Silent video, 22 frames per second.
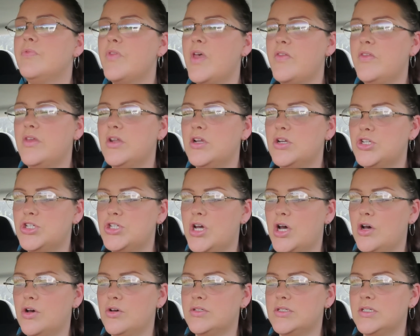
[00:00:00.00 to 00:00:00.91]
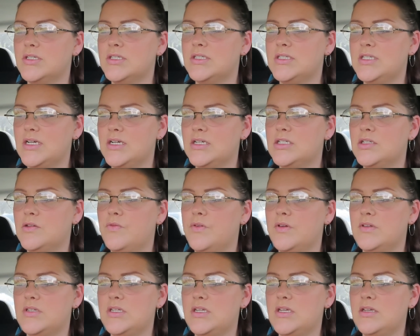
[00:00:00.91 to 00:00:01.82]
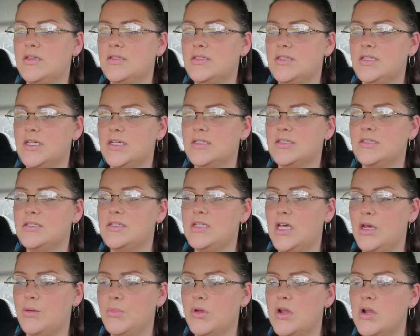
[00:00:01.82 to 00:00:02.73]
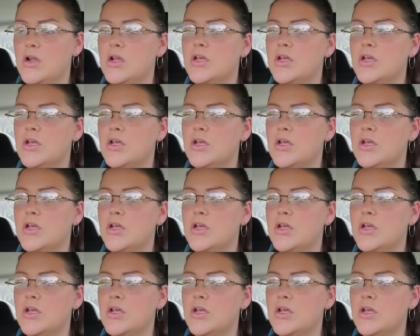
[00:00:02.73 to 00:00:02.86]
And then it shows a 656 tip.